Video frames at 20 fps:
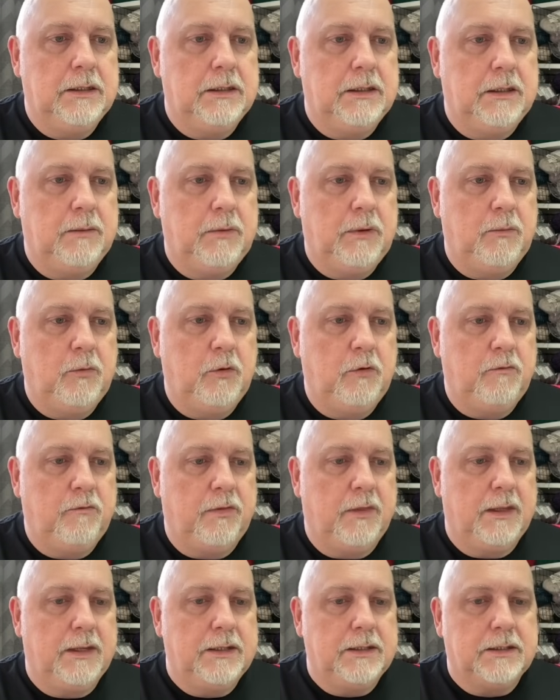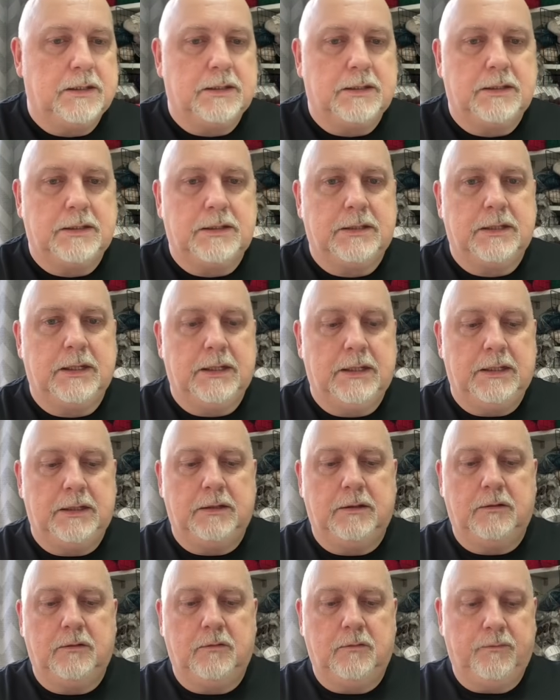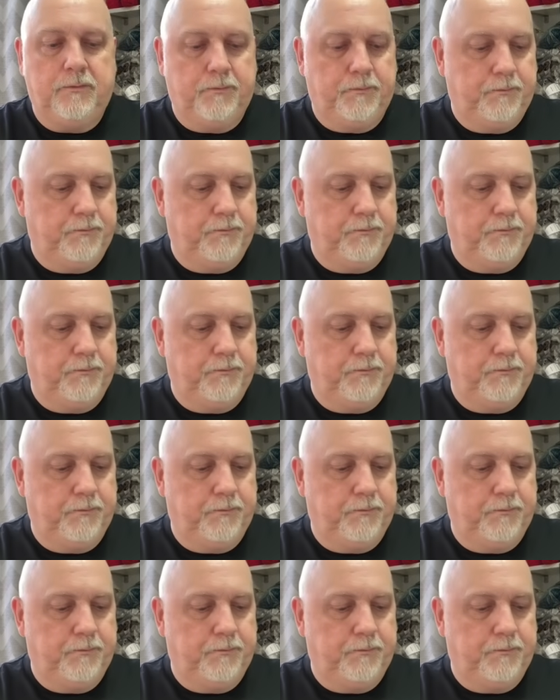let me move that down.